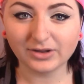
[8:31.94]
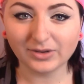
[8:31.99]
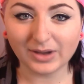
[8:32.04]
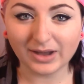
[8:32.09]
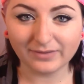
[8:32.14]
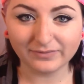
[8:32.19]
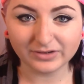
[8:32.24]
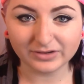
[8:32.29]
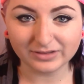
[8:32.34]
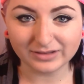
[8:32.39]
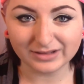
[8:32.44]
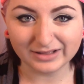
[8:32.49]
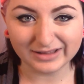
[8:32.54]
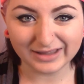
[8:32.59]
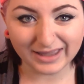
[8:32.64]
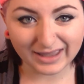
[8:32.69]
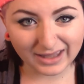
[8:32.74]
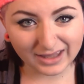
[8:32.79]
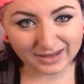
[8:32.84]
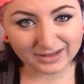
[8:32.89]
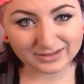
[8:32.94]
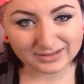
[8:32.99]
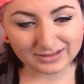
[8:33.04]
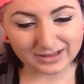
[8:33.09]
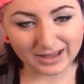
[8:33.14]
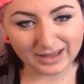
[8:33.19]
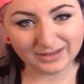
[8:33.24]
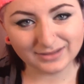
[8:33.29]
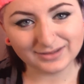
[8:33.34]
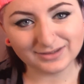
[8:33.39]
have your little kit,
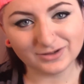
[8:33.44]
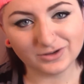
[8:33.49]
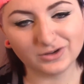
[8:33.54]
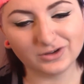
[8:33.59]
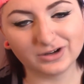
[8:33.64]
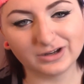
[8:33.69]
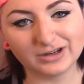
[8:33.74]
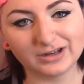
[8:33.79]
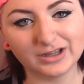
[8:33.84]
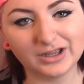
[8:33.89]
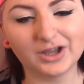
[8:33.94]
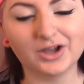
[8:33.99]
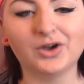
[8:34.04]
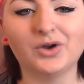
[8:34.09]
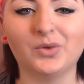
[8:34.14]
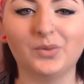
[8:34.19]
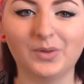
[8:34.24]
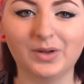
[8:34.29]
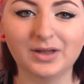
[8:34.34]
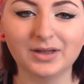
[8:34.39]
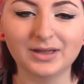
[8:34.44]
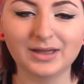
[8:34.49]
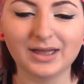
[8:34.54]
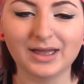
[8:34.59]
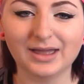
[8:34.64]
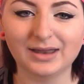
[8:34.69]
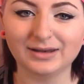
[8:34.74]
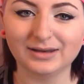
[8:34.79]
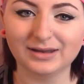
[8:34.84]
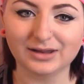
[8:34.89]
and so you're gonna go
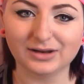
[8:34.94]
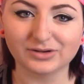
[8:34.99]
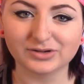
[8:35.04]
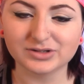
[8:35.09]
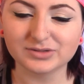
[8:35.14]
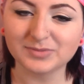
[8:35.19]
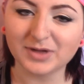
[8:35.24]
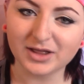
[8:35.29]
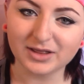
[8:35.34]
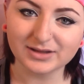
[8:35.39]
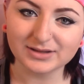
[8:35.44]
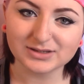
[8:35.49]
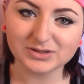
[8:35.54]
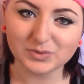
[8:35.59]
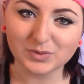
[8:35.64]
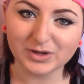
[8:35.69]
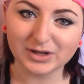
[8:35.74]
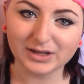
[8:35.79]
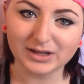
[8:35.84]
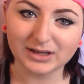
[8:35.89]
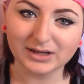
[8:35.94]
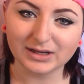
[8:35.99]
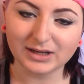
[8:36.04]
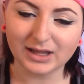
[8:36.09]
and get your smallest one,